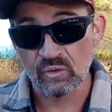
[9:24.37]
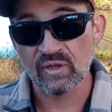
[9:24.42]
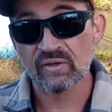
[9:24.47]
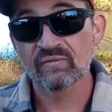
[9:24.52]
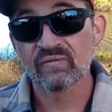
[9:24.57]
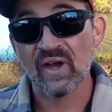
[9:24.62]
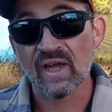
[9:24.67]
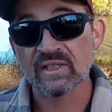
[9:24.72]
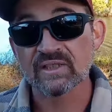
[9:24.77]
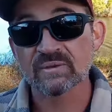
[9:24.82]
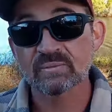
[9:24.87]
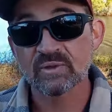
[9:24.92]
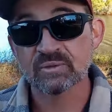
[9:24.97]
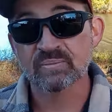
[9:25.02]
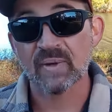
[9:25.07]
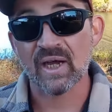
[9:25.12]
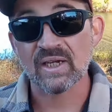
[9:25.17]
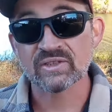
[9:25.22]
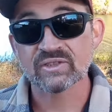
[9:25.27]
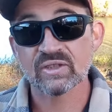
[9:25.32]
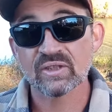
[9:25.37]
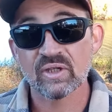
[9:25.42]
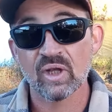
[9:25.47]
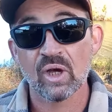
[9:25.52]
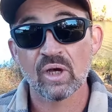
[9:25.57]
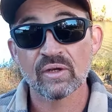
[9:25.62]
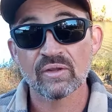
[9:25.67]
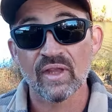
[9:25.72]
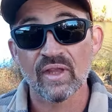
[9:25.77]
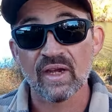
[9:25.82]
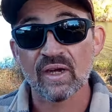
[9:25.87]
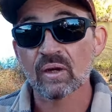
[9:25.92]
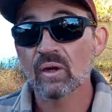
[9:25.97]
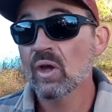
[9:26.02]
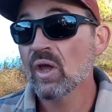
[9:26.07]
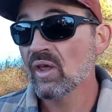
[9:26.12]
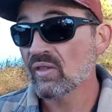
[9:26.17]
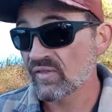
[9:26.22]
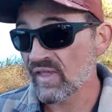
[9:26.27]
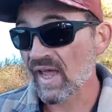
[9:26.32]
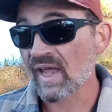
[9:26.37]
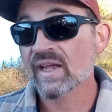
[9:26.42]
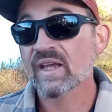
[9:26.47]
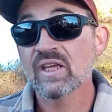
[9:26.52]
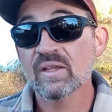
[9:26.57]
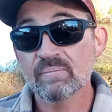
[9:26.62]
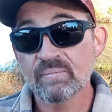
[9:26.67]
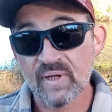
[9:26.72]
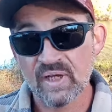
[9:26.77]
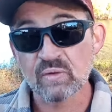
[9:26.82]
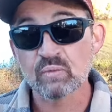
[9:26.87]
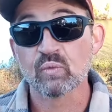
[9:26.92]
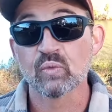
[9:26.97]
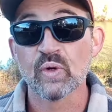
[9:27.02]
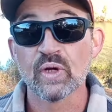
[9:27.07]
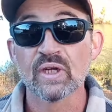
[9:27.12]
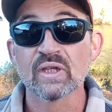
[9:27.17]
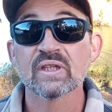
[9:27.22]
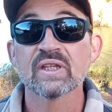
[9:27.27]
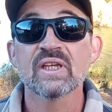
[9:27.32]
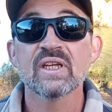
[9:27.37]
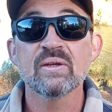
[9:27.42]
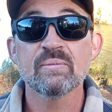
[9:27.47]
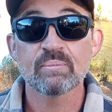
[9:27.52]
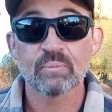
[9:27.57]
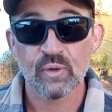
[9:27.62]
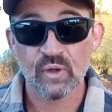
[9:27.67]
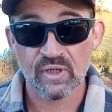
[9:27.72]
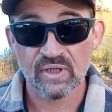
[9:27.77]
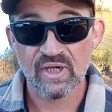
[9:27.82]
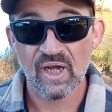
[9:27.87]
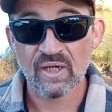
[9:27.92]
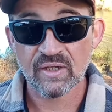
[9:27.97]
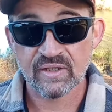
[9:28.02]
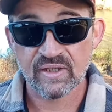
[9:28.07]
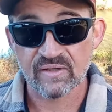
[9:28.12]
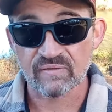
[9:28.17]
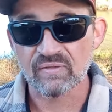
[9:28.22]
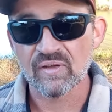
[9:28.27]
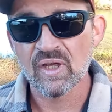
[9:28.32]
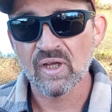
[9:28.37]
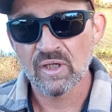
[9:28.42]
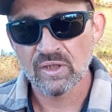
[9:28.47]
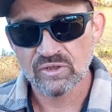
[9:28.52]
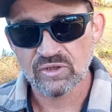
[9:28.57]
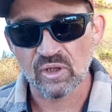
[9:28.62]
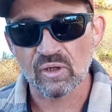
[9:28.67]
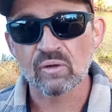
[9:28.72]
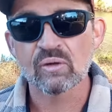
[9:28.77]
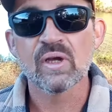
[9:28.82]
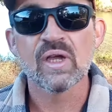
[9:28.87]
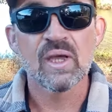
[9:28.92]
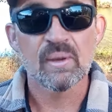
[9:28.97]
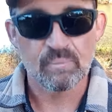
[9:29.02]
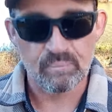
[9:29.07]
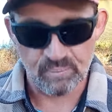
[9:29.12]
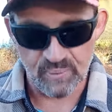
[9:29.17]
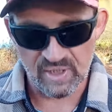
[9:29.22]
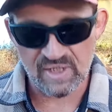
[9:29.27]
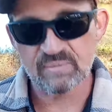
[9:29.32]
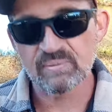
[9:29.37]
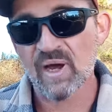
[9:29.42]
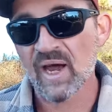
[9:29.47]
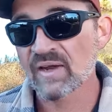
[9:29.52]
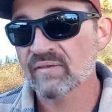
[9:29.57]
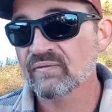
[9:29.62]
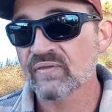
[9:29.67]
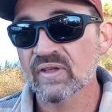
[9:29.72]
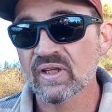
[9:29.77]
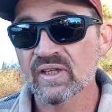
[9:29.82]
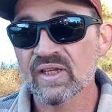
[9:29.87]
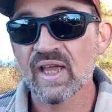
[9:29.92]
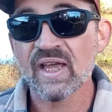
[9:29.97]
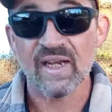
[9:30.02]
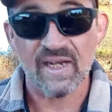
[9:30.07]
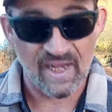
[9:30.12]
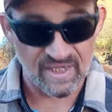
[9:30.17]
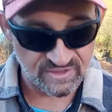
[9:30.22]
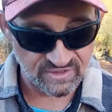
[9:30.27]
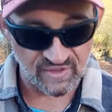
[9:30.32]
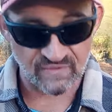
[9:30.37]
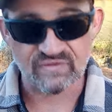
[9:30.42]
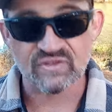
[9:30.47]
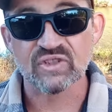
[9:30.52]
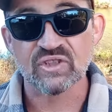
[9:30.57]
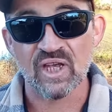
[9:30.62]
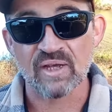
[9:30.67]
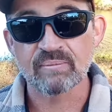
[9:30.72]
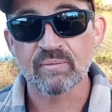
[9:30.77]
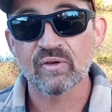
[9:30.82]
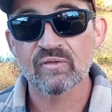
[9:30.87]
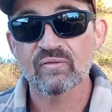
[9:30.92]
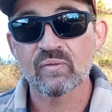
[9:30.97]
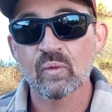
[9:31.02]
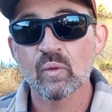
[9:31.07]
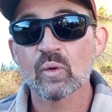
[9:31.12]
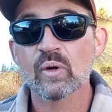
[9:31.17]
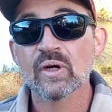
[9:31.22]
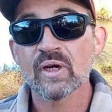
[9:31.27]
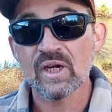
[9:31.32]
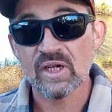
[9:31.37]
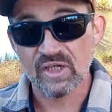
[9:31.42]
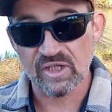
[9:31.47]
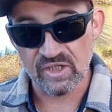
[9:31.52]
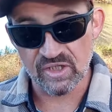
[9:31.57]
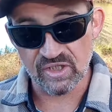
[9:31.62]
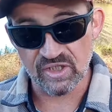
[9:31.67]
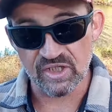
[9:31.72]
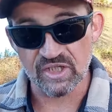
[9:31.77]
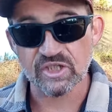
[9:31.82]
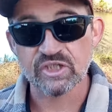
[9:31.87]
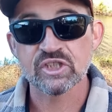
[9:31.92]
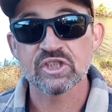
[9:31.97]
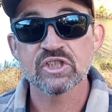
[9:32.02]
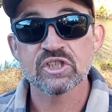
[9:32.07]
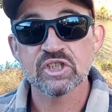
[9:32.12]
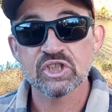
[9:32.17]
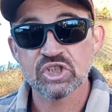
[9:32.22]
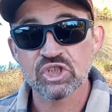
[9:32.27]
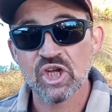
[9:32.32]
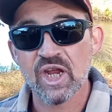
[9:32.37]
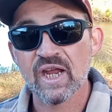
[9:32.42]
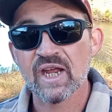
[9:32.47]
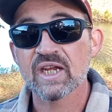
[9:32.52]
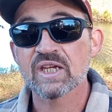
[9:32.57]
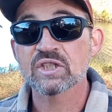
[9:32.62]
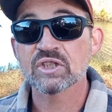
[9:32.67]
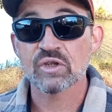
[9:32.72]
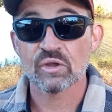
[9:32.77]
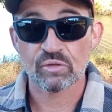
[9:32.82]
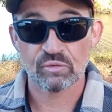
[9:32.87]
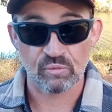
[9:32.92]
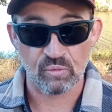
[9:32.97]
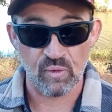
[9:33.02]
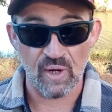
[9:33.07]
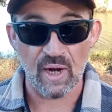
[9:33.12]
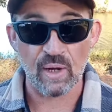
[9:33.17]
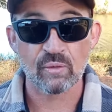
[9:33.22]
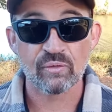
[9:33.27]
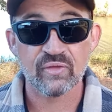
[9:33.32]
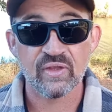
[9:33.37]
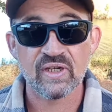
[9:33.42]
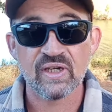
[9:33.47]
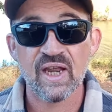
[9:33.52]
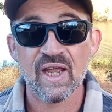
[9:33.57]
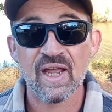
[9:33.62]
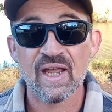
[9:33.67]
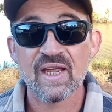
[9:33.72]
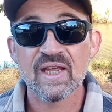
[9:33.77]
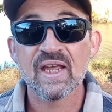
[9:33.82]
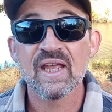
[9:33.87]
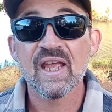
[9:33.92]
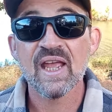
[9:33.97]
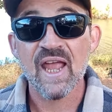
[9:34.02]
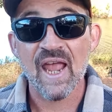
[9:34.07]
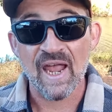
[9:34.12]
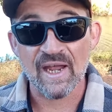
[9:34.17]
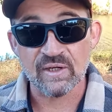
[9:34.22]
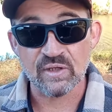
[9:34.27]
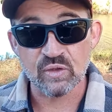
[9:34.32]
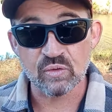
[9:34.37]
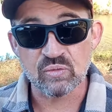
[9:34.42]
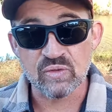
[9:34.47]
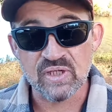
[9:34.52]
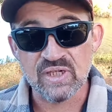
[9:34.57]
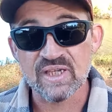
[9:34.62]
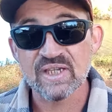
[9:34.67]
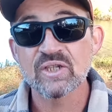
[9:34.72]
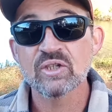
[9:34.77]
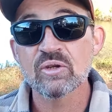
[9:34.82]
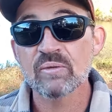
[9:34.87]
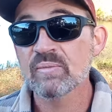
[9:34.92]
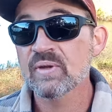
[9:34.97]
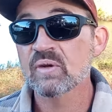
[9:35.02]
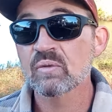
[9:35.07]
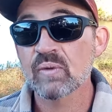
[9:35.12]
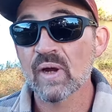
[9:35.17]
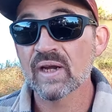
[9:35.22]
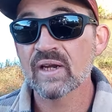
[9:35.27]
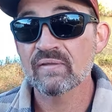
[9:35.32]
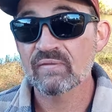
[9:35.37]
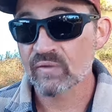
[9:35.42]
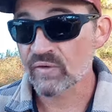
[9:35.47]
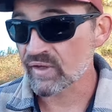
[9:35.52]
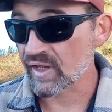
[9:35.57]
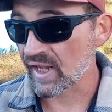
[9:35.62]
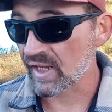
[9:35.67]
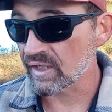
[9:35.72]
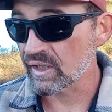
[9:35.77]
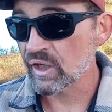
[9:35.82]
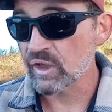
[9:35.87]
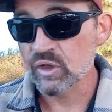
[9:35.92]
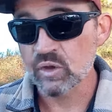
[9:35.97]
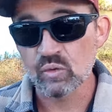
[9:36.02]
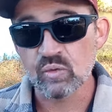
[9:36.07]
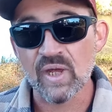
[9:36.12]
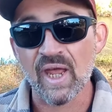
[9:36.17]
You can find some spots along there that can be really productive. So be mindful again, as I've said before, conditions change throughout the day and you need to be ready for that.